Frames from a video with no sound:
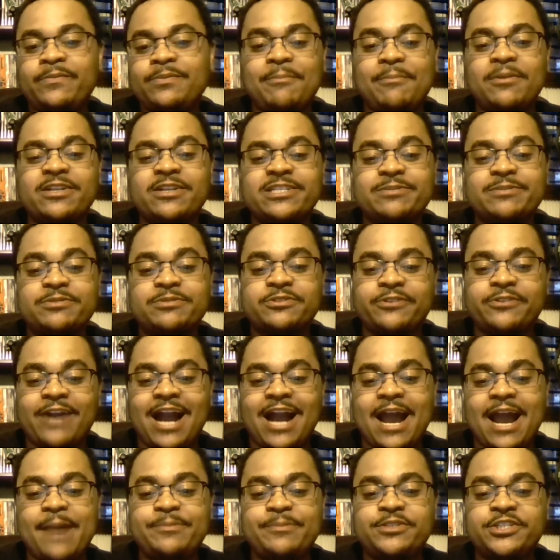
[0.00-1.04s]
I'm gonna
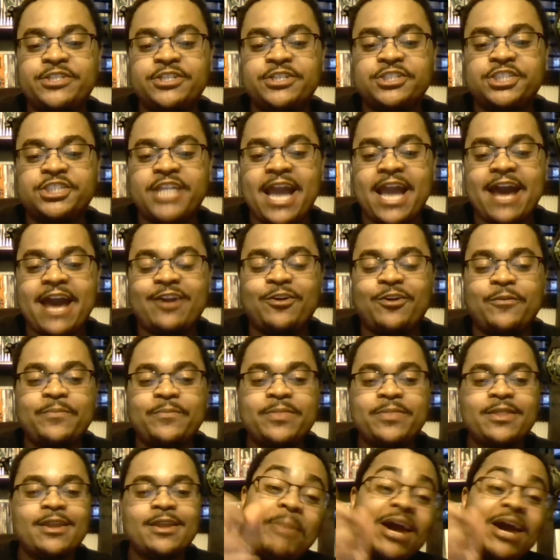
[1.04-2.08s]
subscribe to your channel.
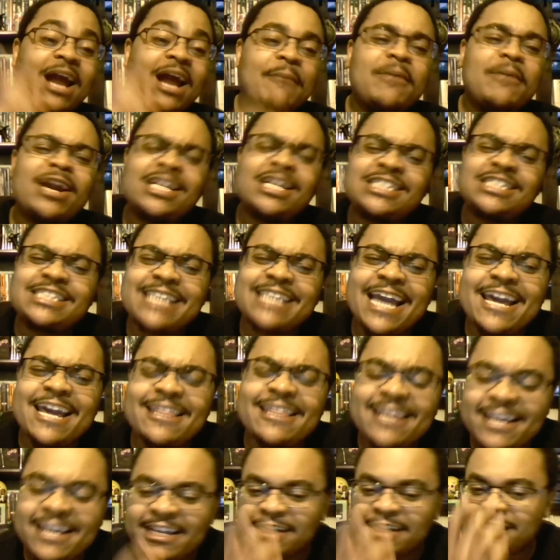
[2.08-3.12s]
But I'm gonna say
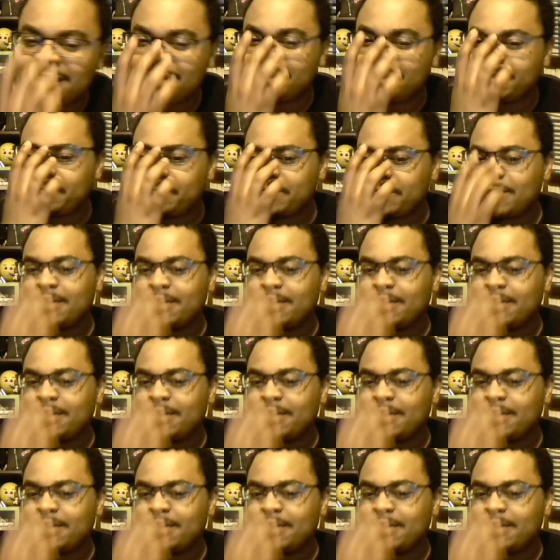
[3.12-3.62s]
this.